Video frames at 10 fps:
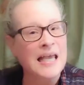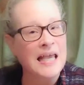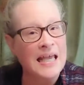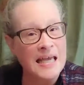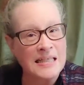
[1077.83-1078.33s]

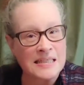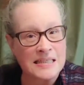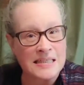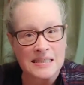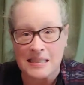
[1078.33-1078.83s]
it
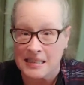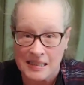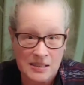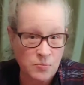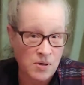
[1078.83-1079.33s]

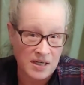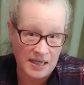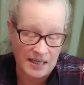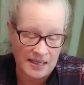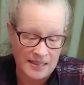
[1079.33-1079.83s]
is what
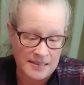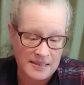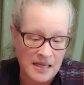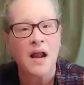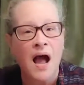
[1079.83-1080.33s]
it
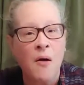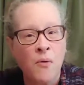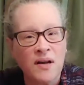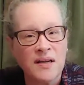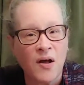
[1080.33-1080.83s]
is. I
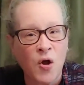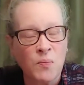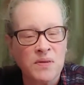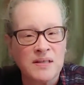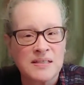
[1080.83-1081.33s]
wanted to
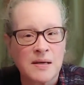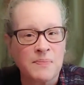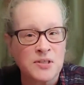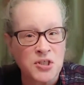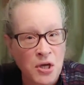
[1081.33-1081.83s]
open this up
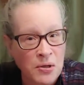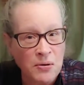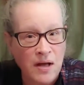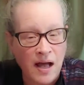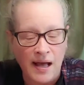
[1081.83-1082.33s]
and show you
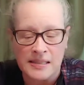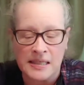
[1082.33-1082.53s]
guys